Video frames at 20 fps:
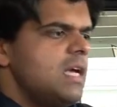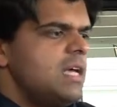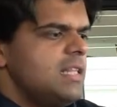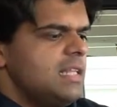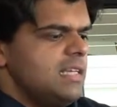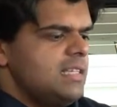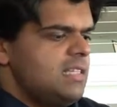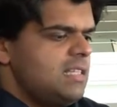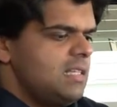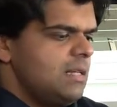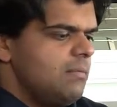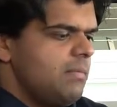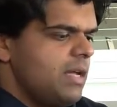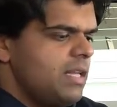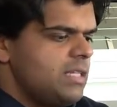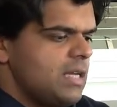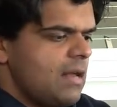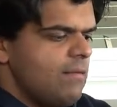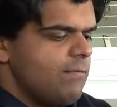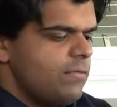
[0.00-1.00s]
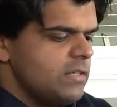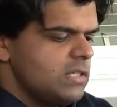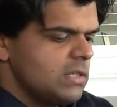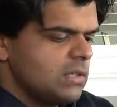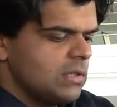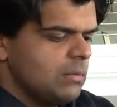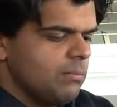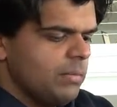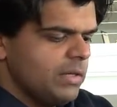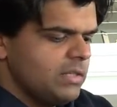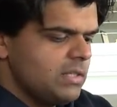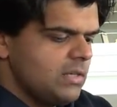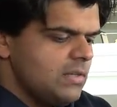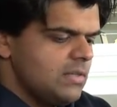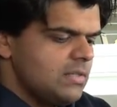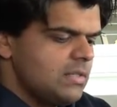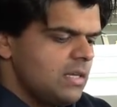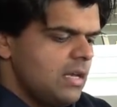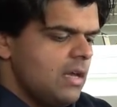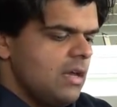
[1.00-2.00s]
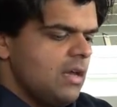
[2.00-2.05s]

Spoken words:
They still maintain physical buttons,